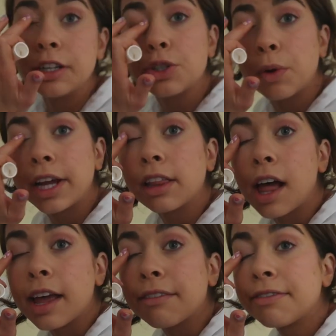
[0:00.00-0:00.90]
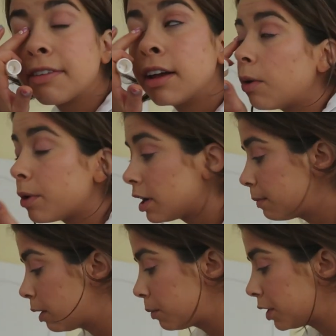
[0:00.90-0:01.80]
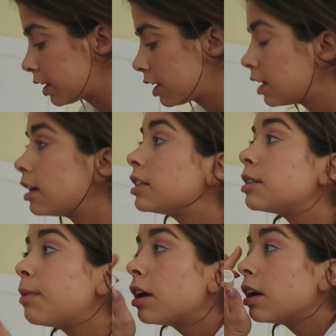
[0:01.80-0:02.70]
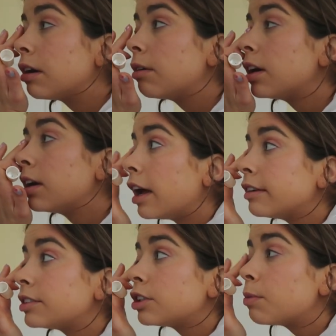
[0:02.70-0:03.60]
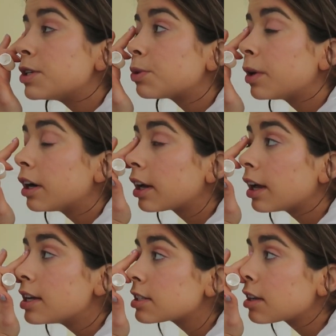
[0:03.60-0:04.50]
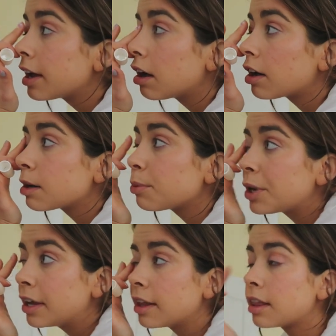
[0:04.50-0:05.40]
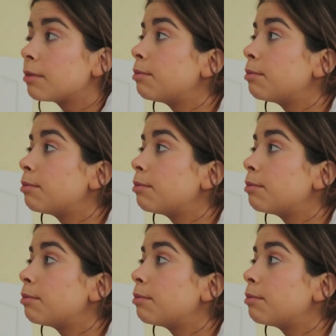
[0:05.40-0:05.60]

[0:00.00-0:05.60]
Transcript: enjoying life. I'll worry about work tomorrow. I have so much work, it's kind of hard to breathe,